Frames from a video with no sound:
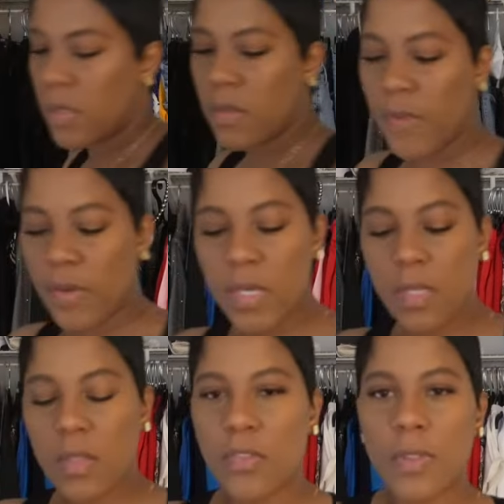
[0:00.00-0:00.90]
it's very
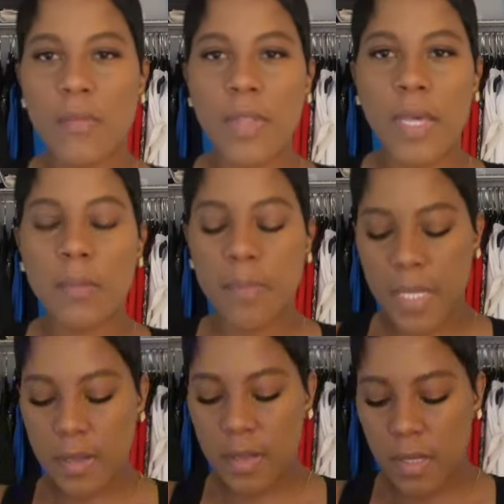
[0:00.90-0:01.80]
good to just have a lot of
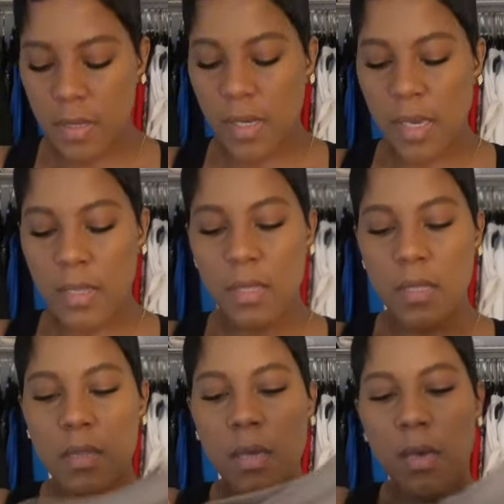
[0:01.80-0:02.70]
basics. I got
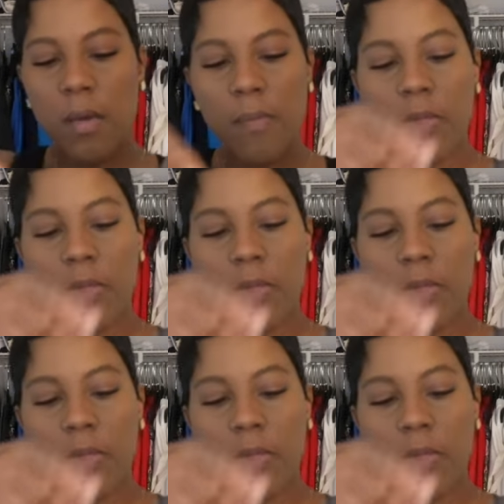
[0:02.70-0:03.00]
this, um,